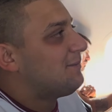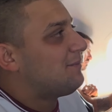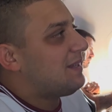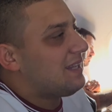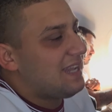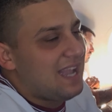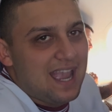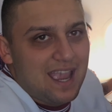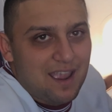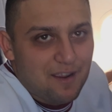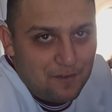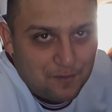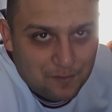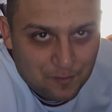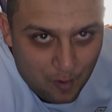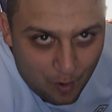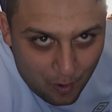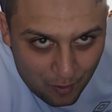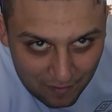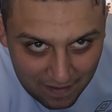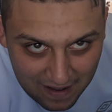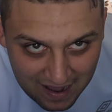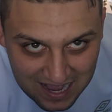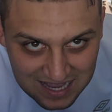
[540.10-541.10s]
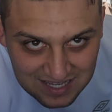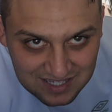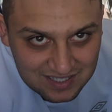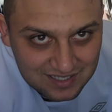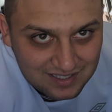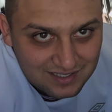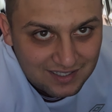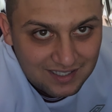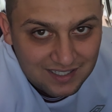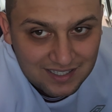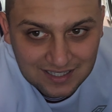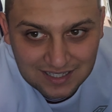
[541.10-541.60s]
But yeah, 4 hours
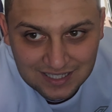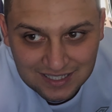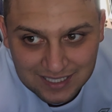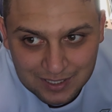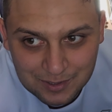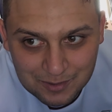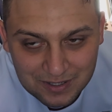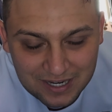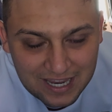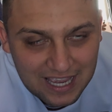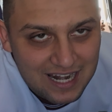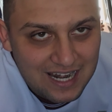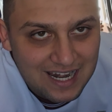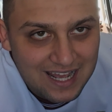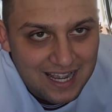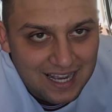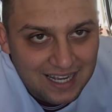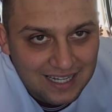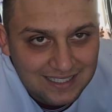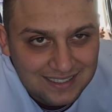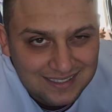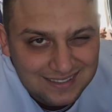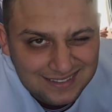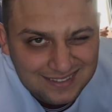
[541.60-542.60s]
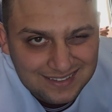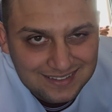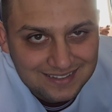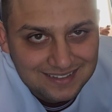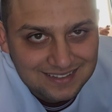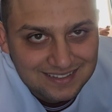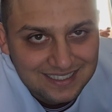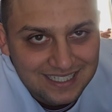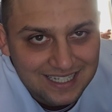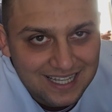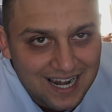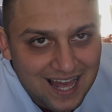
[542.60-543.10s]
until we get there.
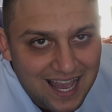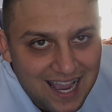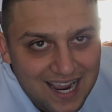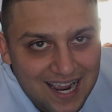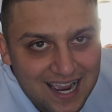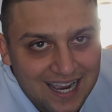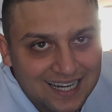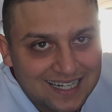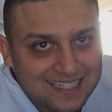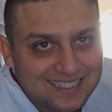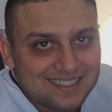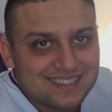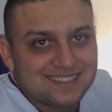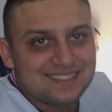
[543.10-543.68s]
See you later.